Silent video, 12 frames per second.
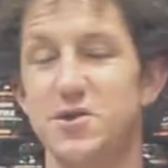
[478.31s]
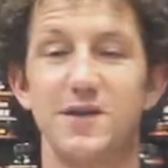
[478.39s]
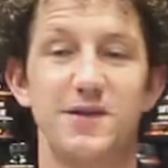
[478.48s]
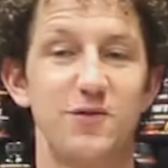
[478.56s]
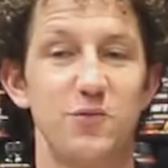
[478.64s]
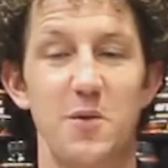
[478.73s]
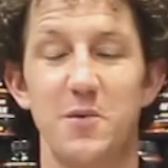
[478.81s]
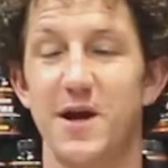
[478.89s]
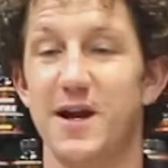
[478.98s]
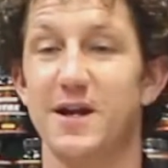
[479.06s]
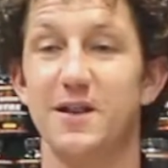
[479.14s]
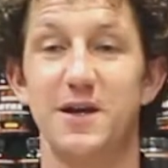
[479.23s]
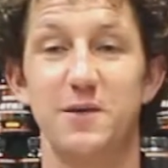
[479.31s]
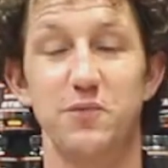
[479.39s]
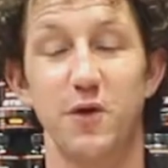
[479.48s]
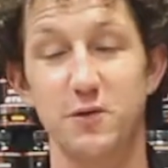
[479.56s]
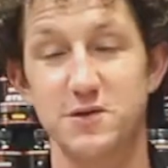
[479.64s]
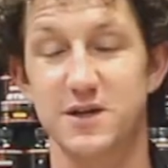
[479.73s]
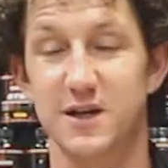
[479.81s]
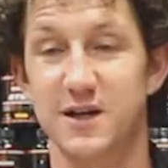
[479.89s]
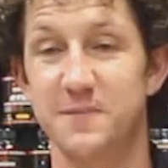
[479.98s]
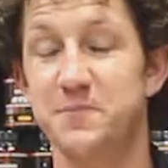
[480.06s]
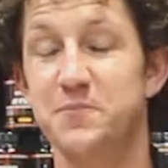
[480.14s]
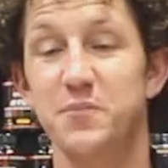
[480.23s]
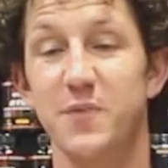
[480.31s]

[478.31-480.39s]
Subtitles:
you get these women on a clean protein